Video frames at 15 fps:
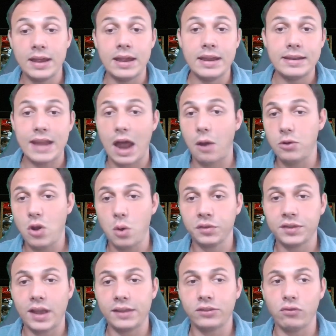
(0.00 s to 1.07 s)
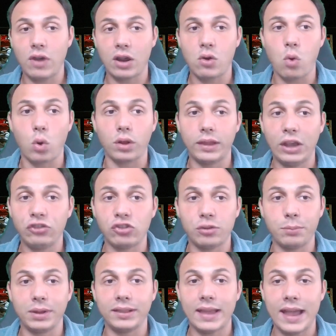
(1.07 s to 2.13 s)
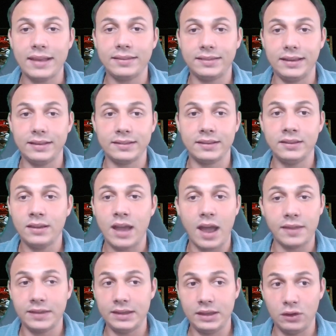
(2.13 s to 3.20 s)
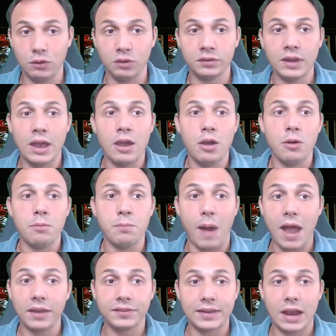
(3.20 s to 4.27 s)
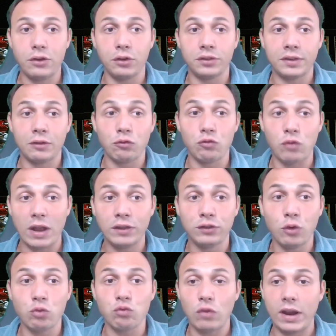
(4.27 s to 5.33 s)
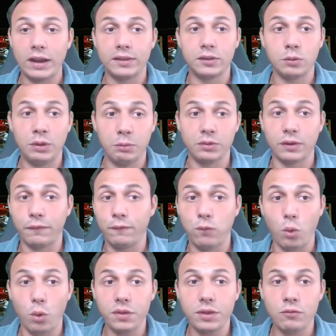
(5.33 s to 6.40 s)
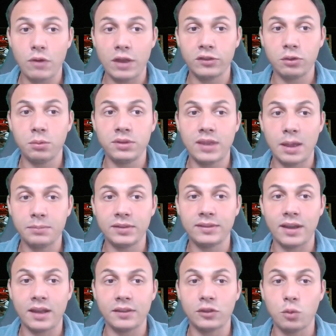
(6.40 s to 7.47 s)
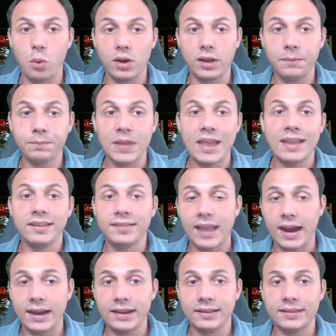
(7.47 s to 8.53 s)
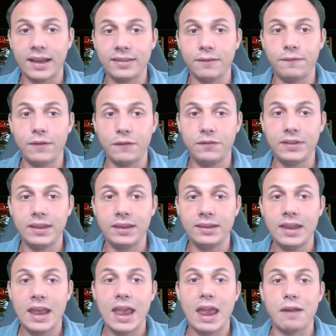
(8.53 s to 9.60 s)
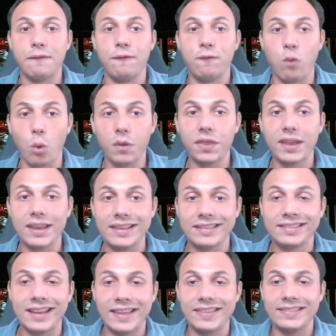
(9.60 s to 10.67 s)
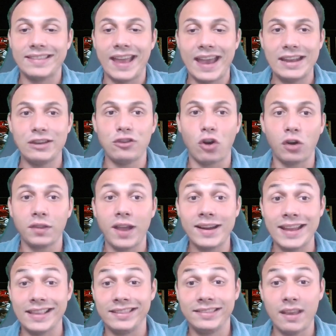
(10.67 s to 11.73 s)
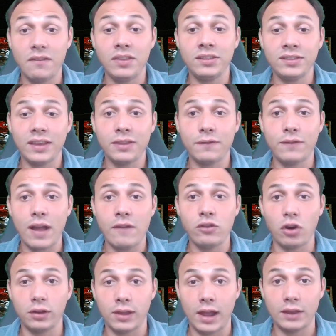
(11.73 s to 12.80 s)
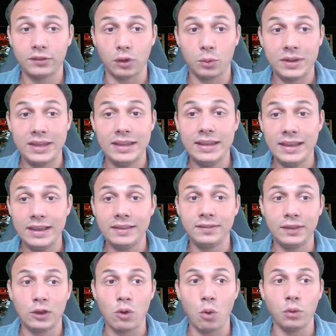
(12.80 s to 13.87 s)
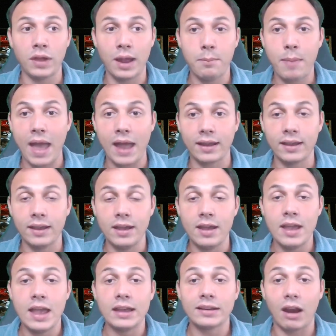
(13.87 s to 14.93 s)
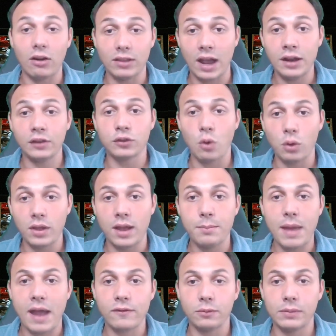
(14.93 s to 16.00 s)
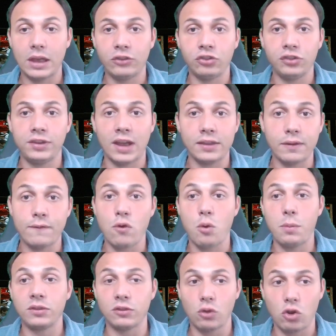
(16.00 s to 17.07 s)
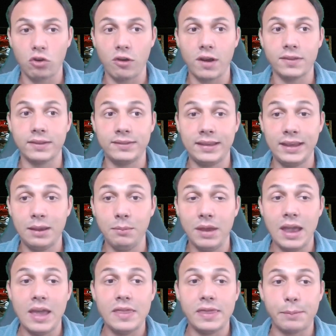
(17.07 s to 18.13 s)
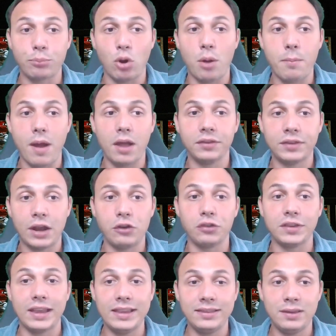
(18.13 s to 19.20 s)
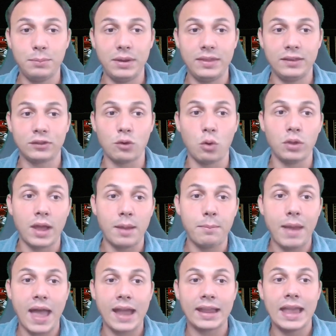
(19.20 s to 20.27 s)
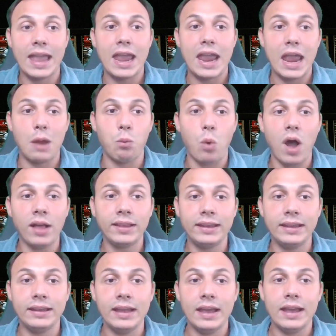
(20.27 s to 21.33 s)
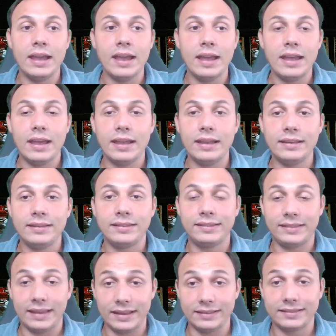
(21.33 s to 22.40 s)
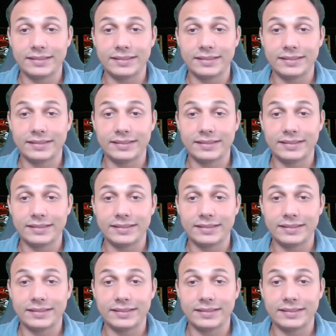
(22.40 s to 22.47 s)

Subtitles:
Now, I know it's not a direct correlation, but last season on the Eagles, Miles Sanders' red zone rates, he was the 4th in red zone attempts inside the 20, 2nd inside the 15, and 4th inside the 10-yard line, and 7th inside the 5-yard line. So he is the goal line back. Carolina's goal line back from last year, Deontay Foreman's no longer on the team. That brought Miles Sanders in to be this goal line back. And while he is